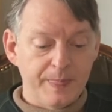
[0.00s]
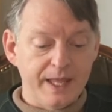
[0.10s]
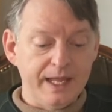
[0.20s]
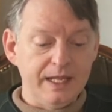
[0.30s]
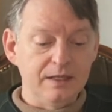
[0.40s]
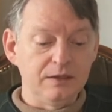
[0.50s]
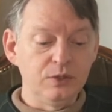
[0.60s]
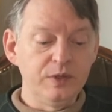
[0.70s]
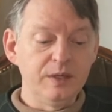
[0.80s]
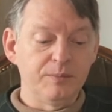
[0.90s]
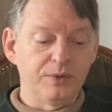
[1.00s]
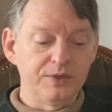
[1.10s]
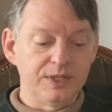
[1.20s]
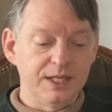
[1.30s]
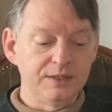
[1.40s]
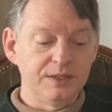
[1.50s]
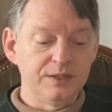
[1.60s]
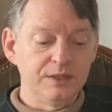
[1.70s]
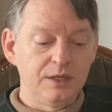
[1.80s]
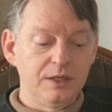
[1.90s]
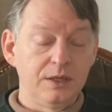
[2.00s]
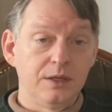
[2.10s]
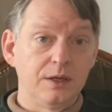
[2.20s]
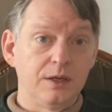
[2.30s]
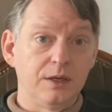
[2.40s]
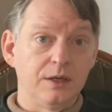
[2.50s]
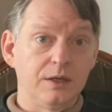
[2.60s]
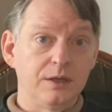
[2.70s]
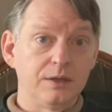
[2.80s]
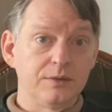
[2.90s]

a Louis Montandon uh,